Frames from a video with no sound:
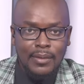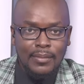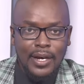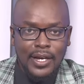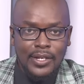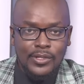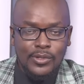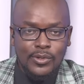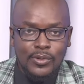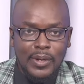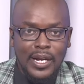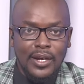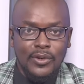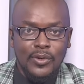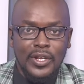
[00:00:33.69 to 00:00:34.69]

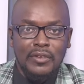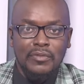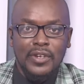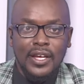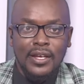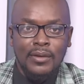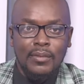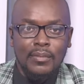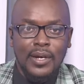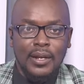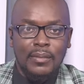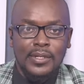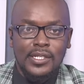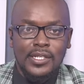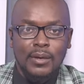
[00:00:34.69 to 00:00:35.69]
Good evening. My
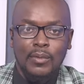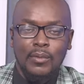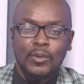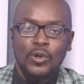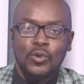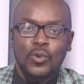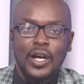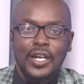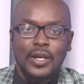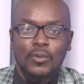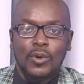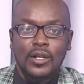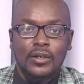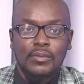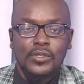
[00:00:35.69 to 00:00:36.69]
name is Thabo Molokwane.
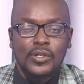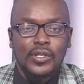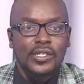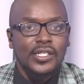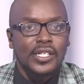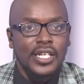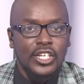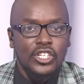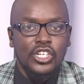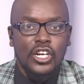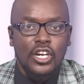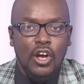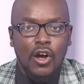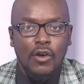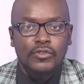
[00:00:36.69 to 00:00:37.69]
Welcome to this
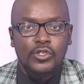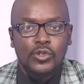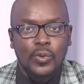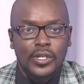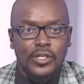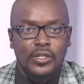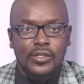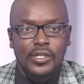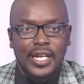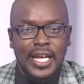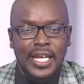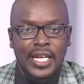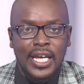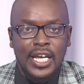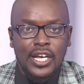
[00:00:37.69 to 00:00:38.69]
edition of Soweto
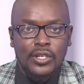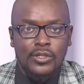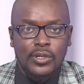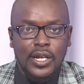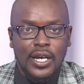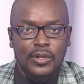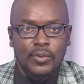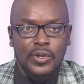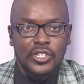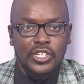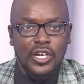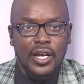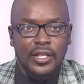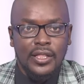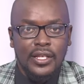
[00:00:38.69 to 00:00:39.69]
Today. Tonight we
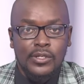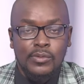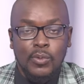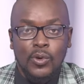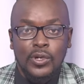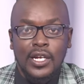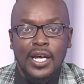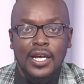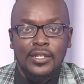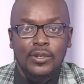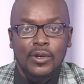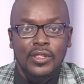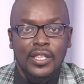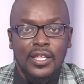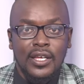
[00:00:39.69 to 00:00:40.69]
shine the spotlight
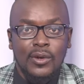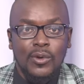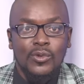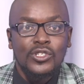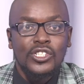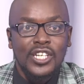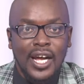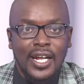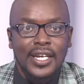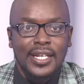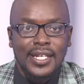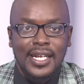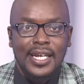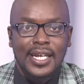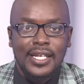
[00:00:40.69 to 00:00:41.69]
on the Unjani
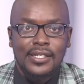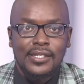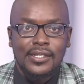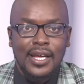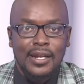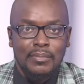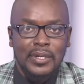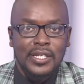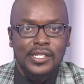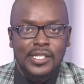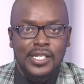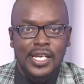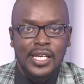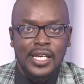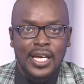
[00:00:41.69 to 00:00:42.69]
Clinics
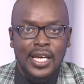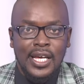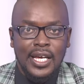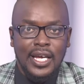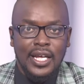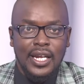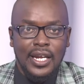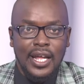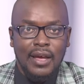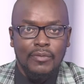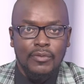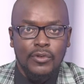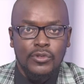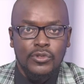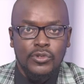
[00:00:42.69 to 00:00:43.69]
NPC in an
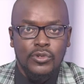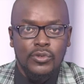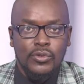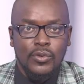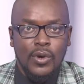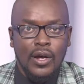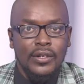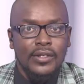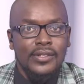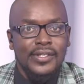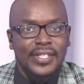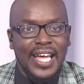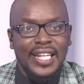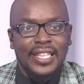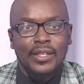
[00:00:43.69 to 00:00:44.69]
effort to
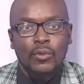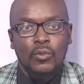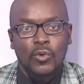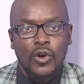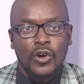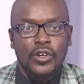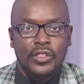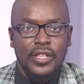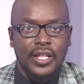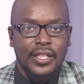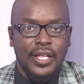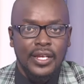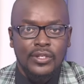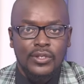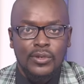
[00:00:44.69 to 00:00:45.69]
understand the work that
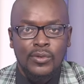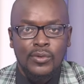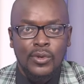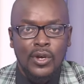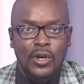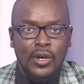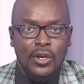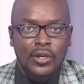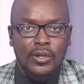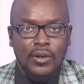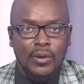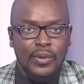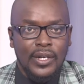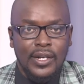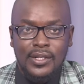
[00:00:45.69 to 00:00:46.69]
they do, you
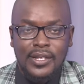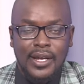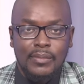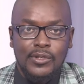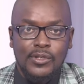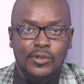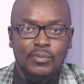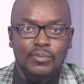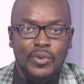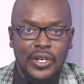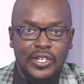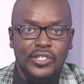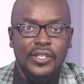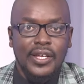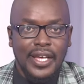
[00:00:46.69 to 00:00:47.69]
know, in attempts to
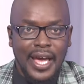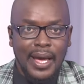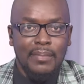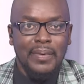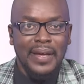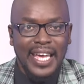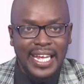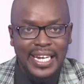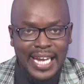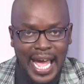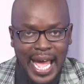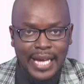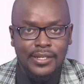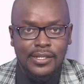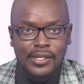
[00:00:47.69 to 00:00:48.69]
bridge the gap in
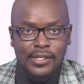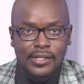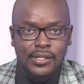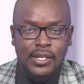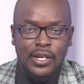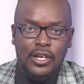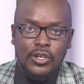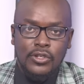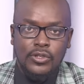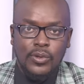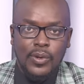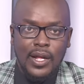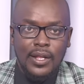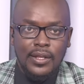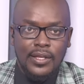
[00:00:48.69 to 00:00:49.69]
access to
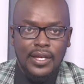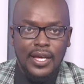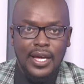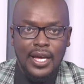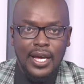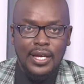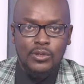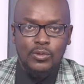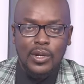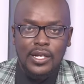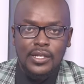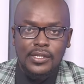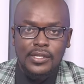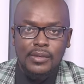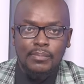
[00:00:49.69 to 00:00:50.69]
healthcare, as well
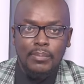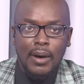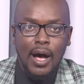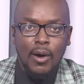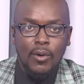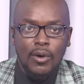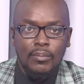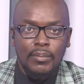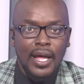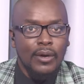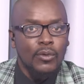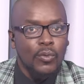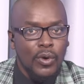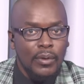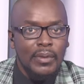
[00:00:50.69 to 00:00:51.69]
as empower
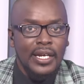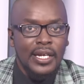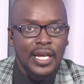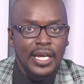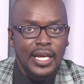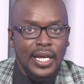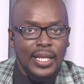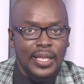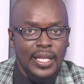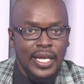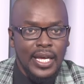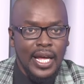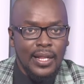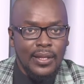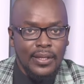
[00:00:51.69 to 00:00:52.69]
black women in the
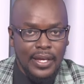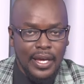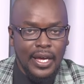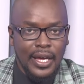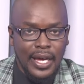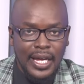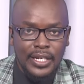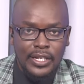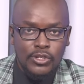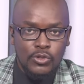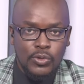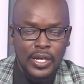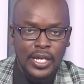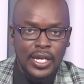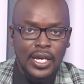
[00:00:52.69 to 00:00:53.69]
healthcare
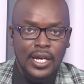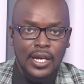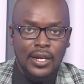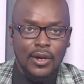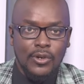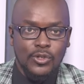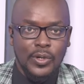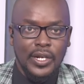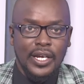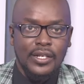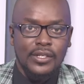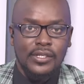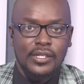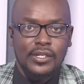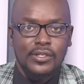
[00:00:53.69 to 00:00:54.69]
industry. Now, joining
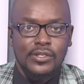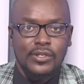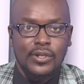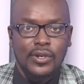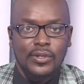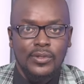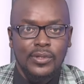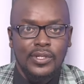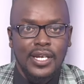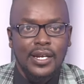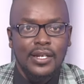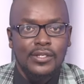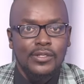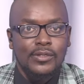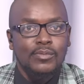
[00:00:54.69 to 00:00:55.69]
us in studio to tell
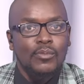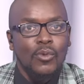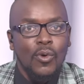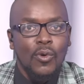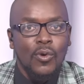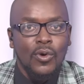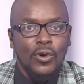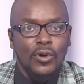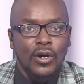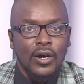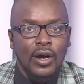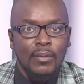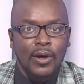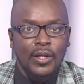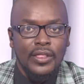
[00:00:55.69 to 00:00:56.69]
us more
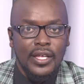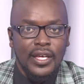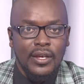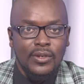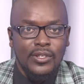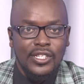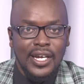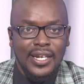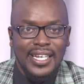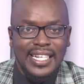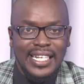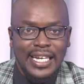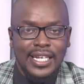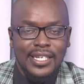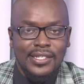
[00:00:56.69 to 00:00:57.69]
about the Unjani
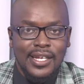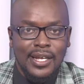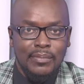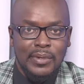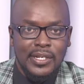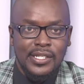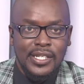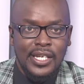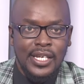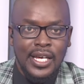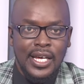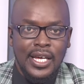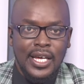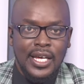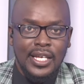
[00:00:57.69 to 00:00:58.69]
Clinics NPC
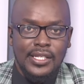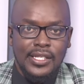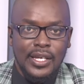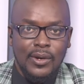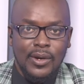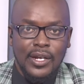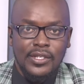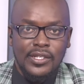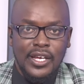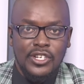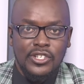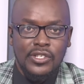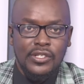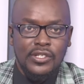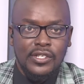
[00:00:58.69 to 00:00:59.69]
is the
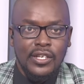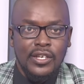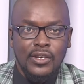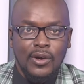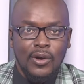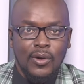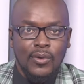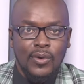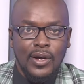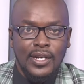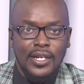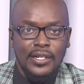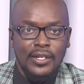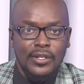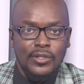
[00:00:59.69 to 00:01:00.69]
organization's CEO,
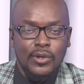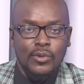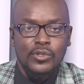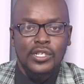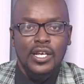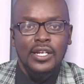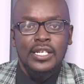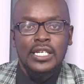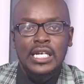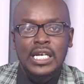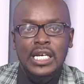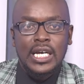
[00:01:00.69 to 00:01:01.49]
Lynda, Toussaint.